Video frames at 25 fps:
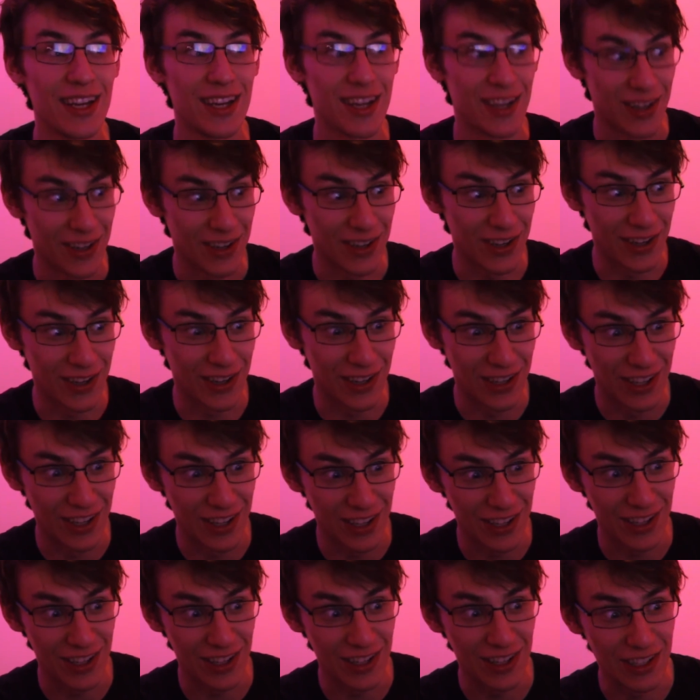
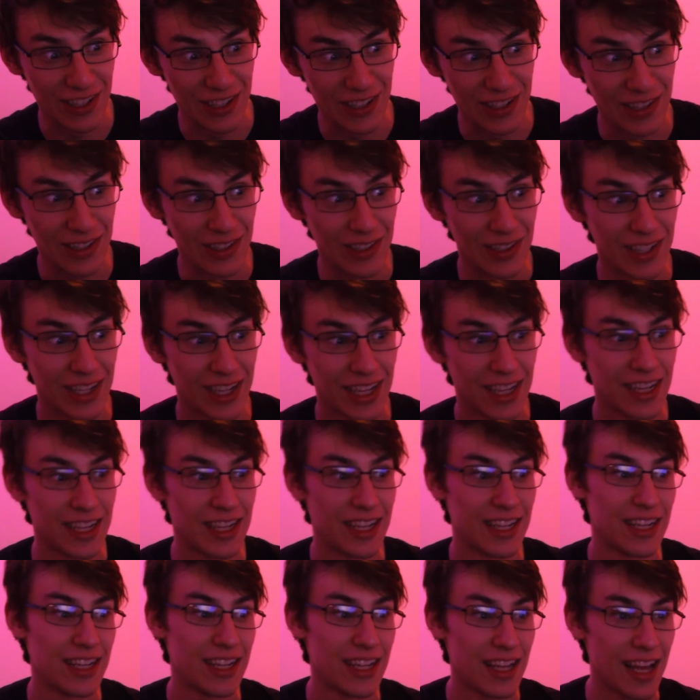Oh.
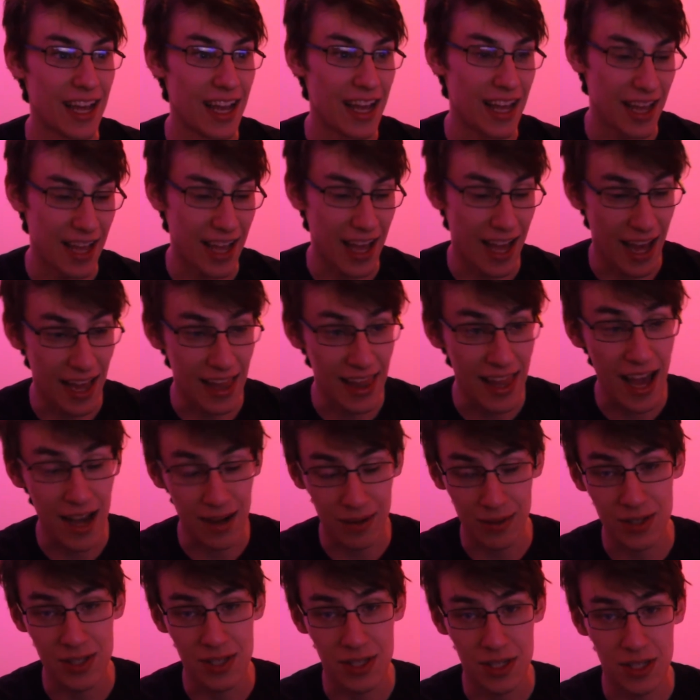And
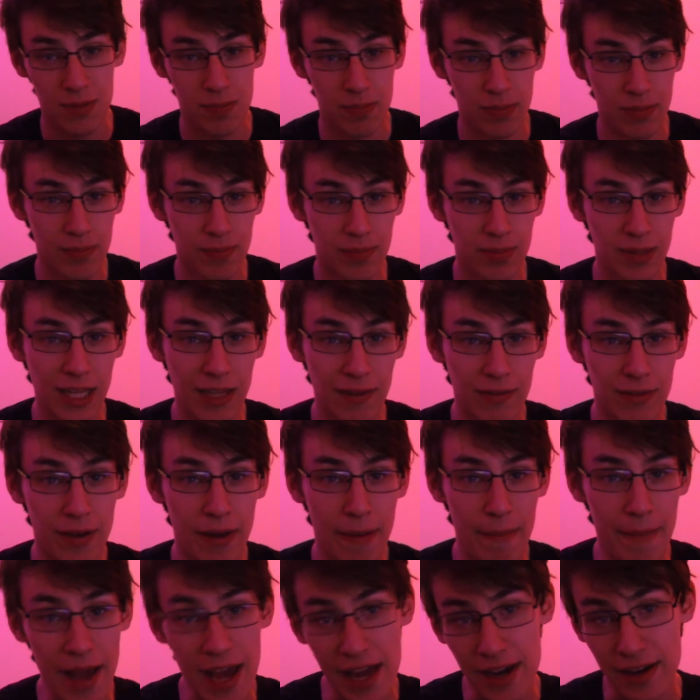that was
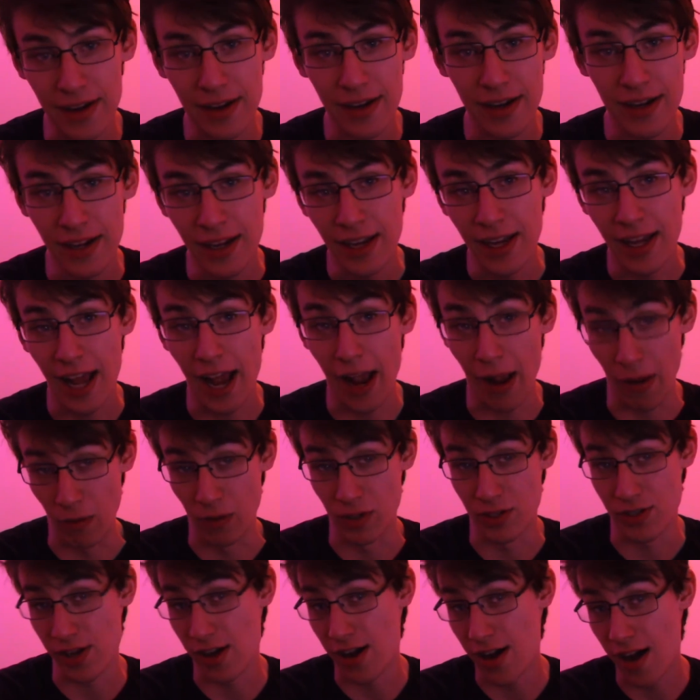even better. It
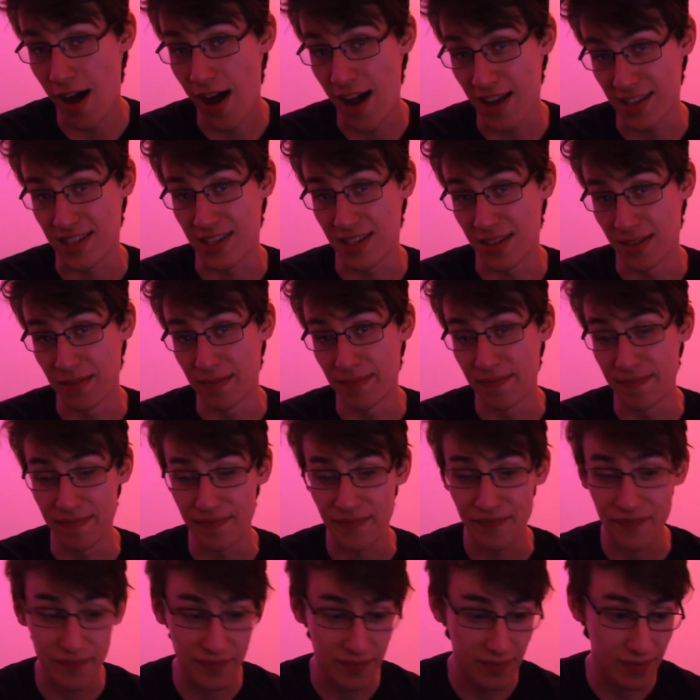was awesome.
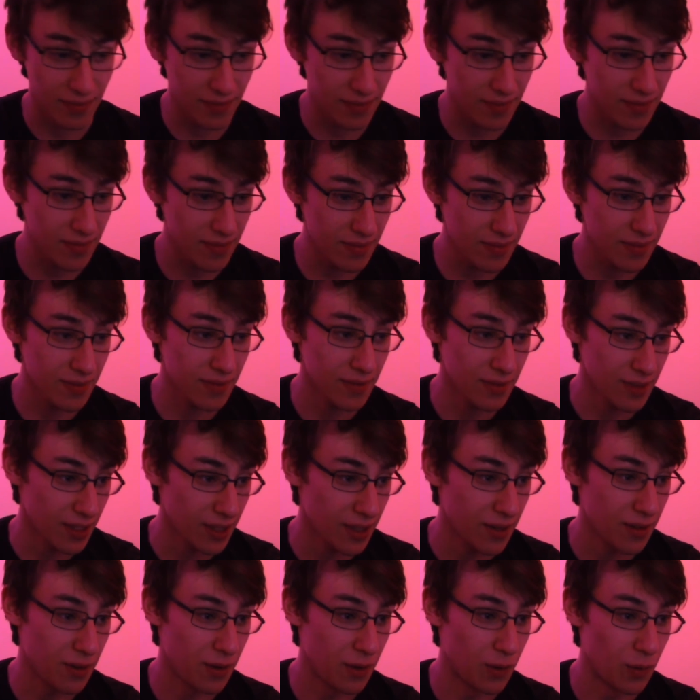
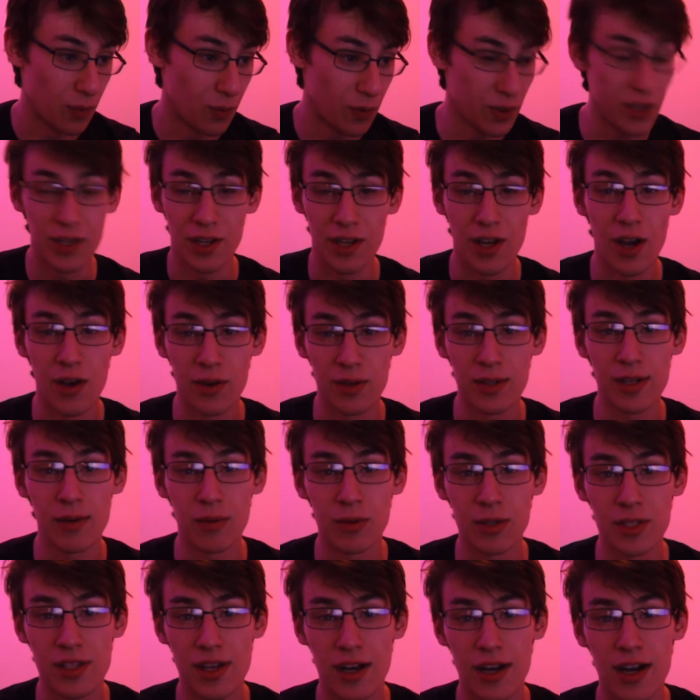It
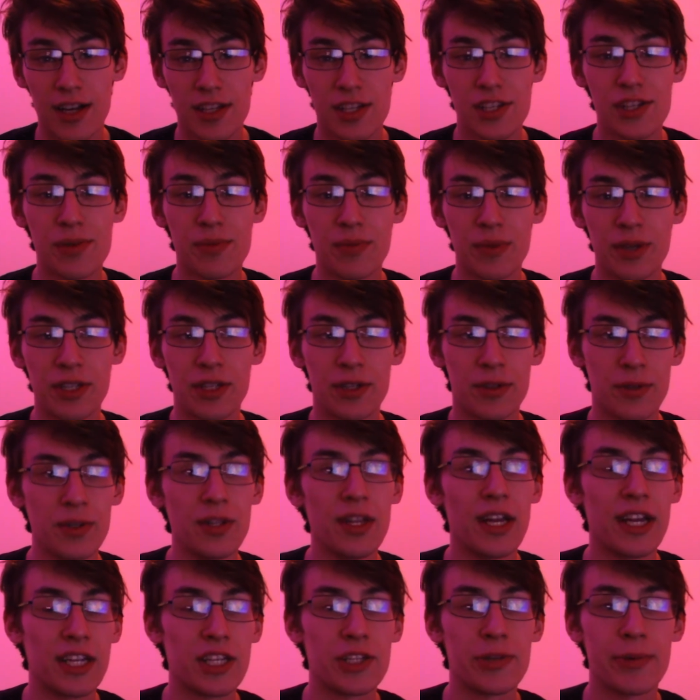was awesome when
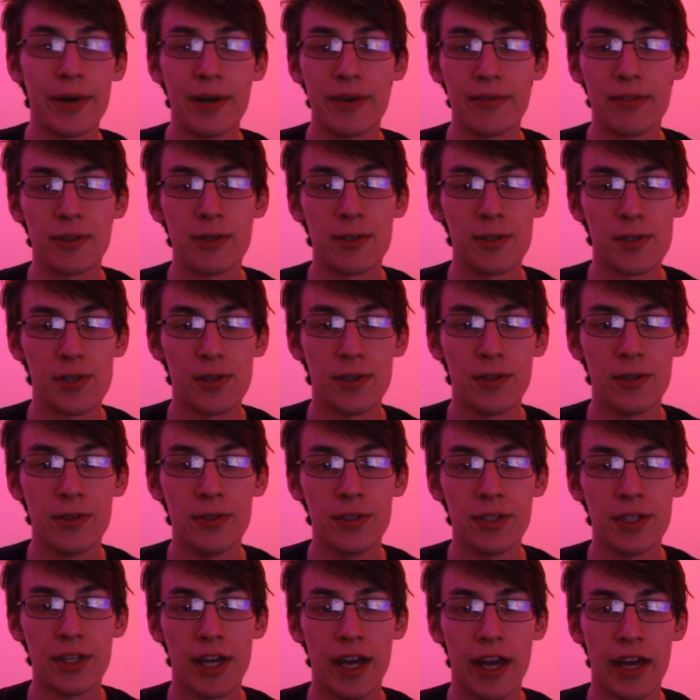you're 12 years
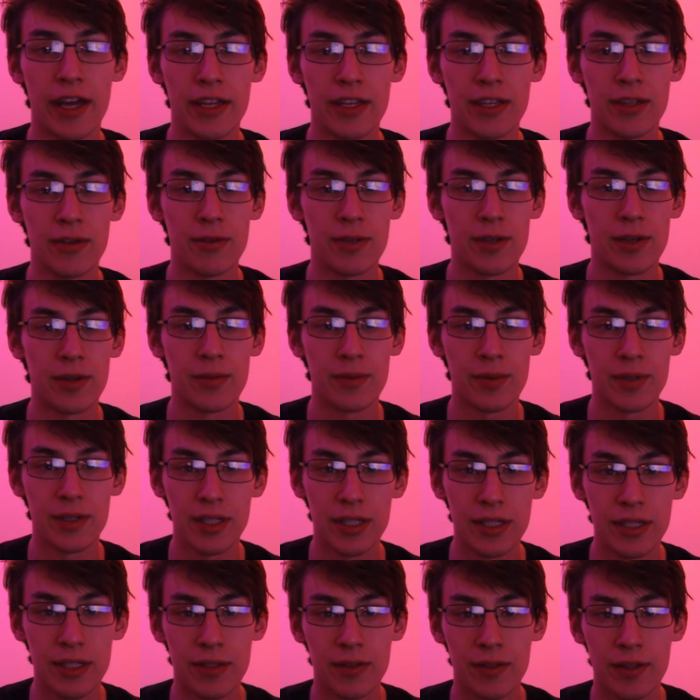old and you're
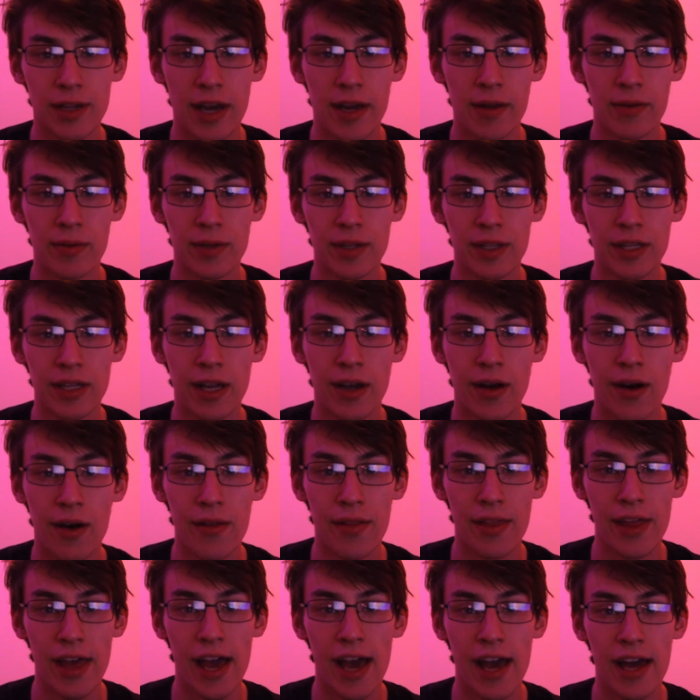not really all
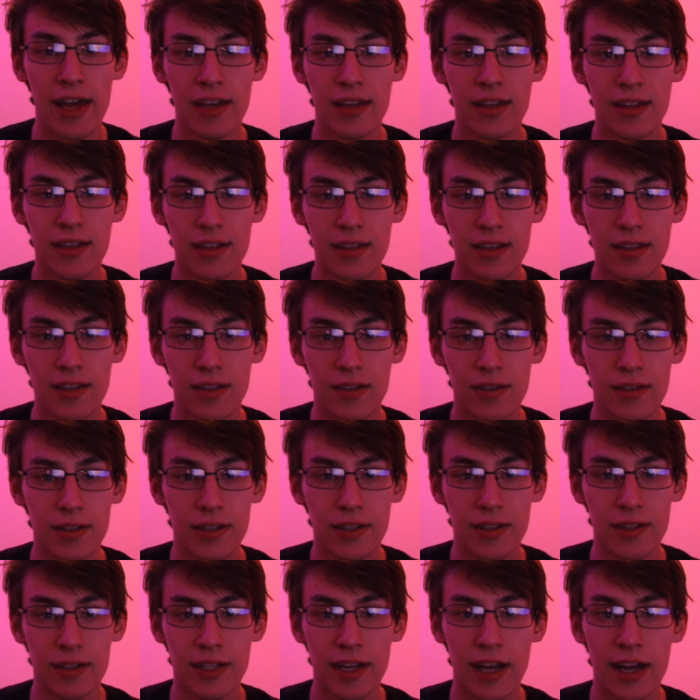that.
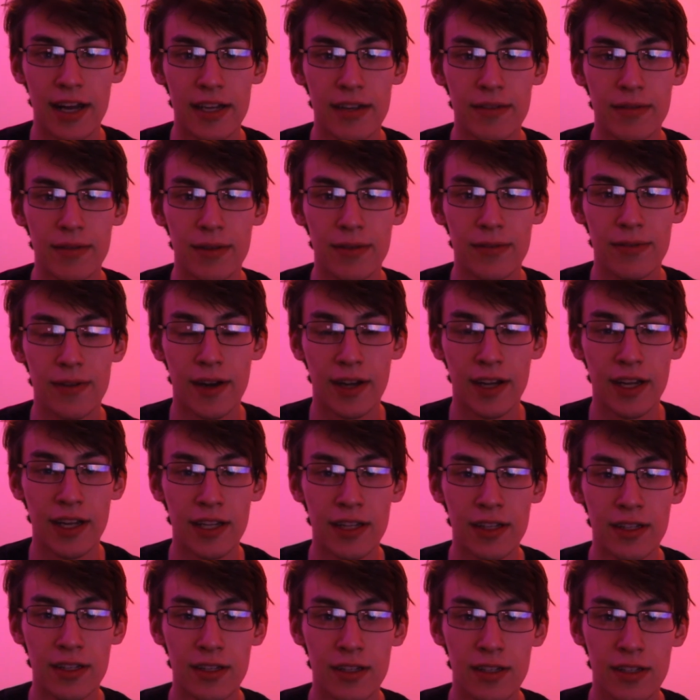You're kind of a
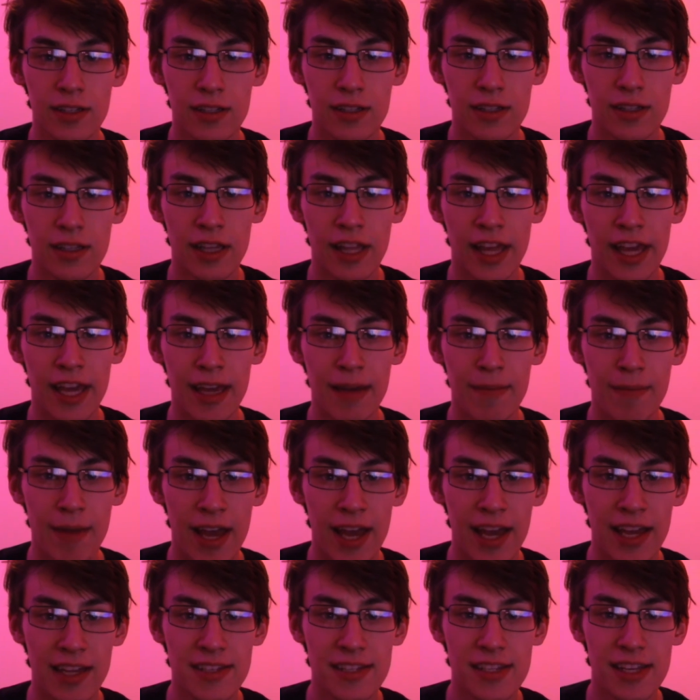fucking lame
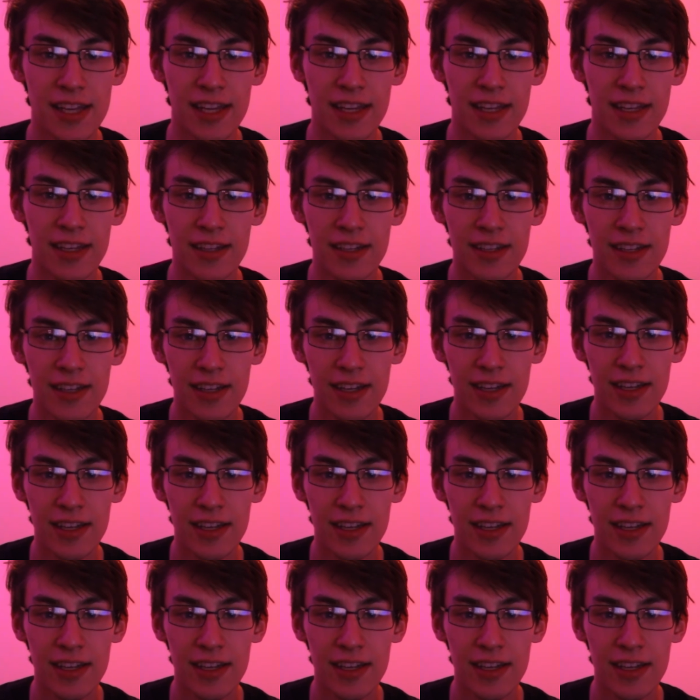ass kid,